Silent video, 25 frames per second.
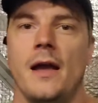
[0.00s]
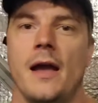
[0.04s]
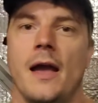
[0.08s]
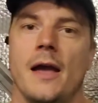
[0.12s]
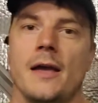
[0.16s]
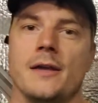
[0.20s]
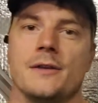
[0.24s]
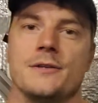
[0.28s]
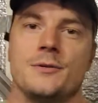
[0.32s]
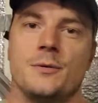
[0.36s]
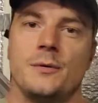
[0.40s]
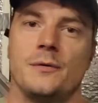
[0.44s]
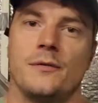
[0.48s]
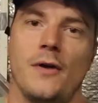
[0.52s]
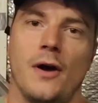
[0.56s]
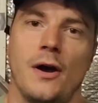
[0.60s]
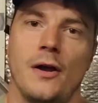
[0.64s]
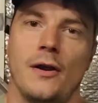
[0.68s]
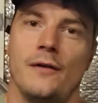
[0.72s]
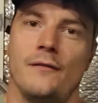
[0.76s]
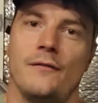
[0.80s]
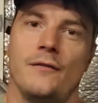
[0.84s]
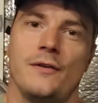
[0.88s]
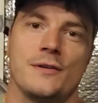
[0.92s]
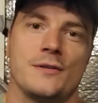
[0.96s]
So we've got an
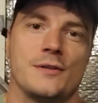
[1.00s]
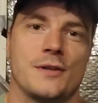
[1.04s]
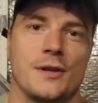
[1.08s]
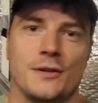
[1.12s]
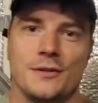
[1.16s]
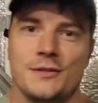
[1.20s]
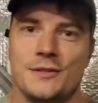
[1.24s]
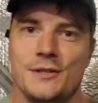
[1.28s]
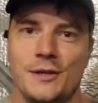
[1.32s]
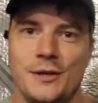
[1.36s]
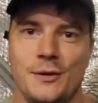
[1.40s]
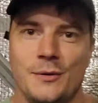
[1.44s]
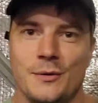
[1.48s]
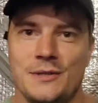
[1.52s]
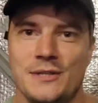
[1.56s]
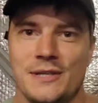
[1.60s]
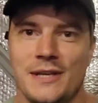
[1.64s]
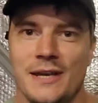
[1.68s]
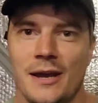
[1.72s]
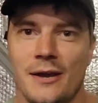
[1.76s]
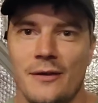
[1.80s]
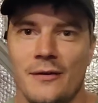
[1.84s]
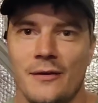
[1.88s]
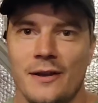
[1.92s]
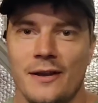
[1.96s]
obvious continuity
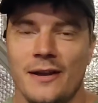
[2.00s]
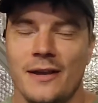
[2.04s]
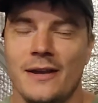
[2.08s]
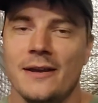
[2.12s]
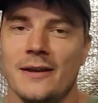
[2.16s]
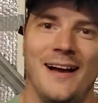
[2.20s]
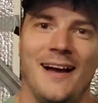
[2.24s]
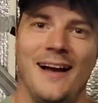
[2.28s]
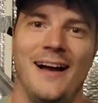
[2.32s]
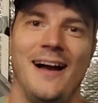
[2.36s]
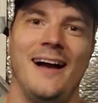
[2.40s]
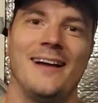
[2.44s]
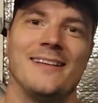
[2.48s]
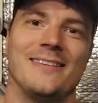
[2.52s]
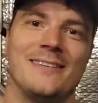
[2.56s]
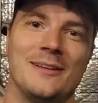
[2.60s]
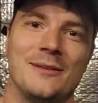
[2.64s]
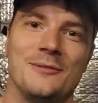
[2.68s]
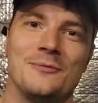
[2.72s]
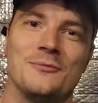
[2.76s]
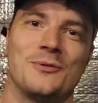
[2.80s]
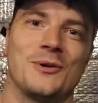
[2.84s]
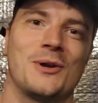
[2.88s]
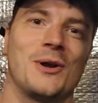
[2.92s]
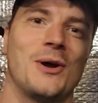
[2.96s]
error here. I
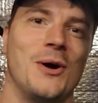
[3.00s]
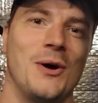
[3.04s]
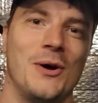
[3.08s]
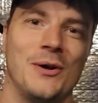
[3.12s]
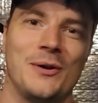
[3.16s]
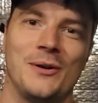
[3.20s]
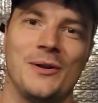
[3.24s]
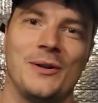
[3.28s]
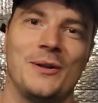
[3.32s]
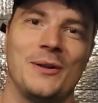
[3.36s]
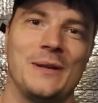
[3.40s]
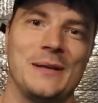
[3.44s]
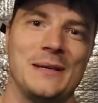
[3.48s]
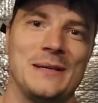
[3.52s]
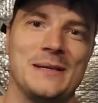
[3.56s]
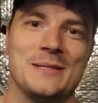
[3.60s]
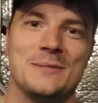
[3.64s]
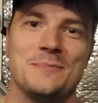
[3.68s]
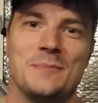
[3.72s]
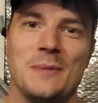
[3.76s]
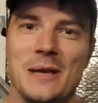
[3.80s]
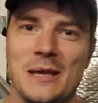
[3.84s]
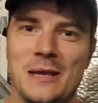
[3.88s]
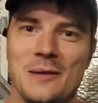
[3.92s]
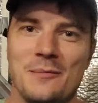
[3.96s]
didn't record all the
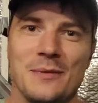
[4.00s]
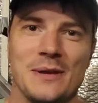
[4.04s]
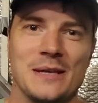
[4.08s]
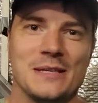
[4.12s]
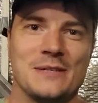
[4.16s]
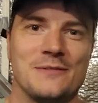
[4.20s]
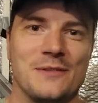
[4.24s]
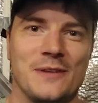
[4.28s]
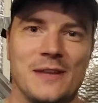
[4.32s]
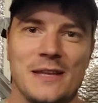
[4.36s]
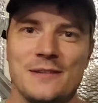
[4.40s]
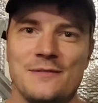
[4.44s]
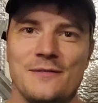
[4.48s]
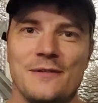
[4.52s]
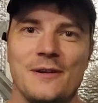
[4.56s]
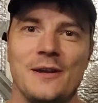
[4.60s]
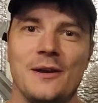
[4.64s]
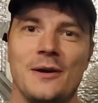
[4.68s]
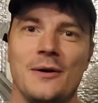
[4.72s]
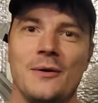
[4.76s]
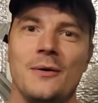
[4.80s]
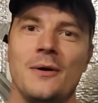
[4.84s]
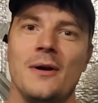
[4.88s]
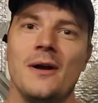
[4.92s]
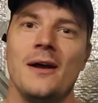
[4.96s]
speaking bits for this
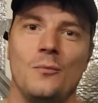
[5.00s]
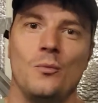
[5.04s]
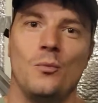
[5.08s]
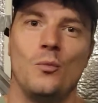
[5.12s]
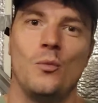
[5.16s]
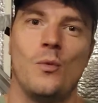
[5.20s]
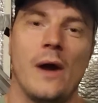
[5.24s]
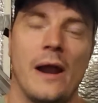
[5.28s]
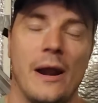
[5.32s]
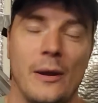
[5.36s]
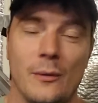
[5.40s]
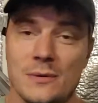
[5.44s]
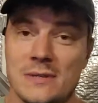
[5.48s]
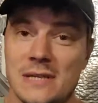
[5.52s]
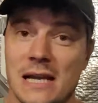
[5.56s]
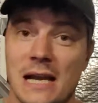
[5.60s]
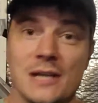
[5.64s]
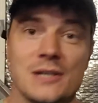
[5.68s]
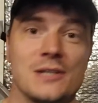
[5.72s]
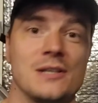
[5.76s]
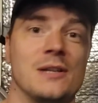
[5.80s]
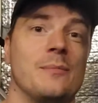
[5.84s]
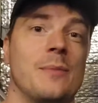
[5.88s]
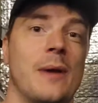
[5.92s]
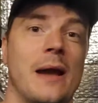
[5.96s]
video when I was
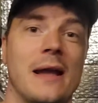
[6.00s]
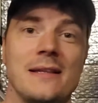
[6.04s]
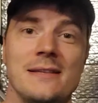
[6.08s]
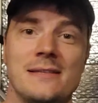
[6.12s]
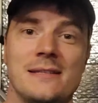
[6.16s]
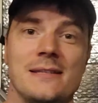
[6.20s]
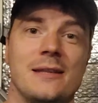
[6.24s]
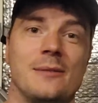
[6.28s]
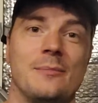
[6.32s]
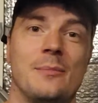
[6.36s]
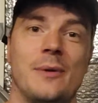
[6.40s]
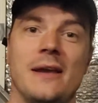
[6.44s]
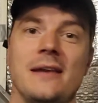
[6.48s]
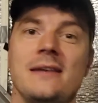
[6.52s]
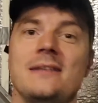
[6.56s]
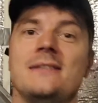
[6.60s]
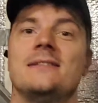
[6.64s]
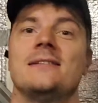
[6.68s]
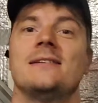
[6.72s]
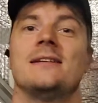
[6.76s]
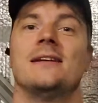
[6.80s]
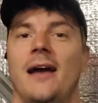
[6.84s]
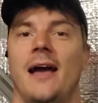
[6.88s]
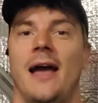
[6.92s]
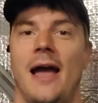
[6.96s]
actually painting the piece,
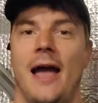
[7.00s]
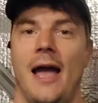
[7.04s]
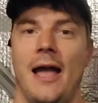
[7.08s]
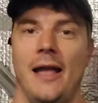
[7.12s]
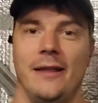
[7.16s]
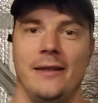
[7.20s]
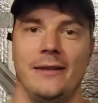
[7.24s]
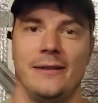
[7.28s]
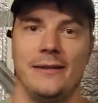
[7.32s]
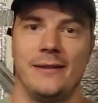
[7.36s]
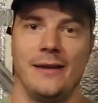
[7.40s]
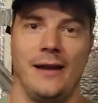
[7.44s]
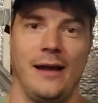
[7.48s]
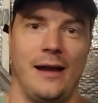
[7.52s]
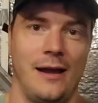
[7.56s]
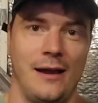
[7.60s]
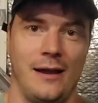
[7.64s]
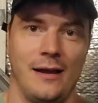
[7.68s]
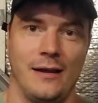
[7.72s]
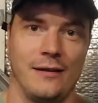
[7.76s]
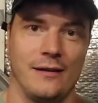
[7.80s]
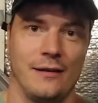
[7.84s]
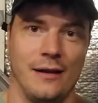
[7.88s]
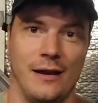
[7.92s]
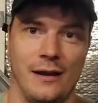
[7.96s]
and
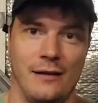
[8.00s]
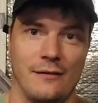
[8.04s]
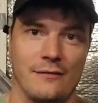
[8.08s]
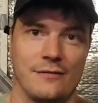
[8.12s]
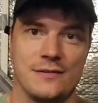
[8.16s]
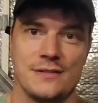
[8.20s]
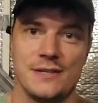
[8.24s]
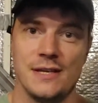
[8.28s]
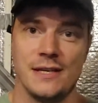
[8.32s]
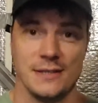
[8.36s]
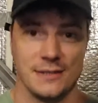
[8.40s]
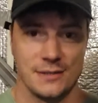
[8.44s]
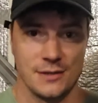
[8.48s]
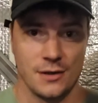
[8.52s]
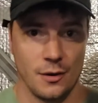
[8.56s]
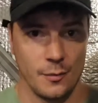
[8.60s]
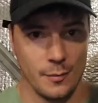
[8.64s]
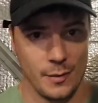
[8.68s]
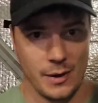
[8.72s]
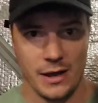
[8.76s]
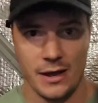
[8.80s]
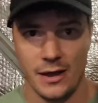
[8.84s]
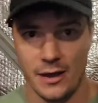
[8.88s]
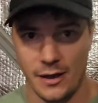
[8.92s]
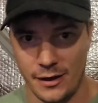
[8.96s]
I have since got
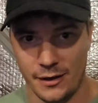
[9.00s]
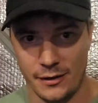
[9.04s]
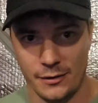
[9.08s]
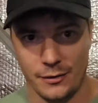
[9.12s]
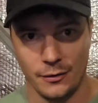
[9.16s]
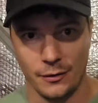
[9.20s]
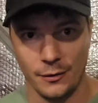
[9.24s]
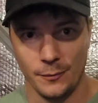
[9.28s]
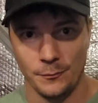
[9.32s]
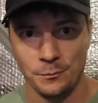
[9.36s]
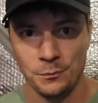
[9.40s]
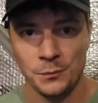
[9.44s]
my hair cut.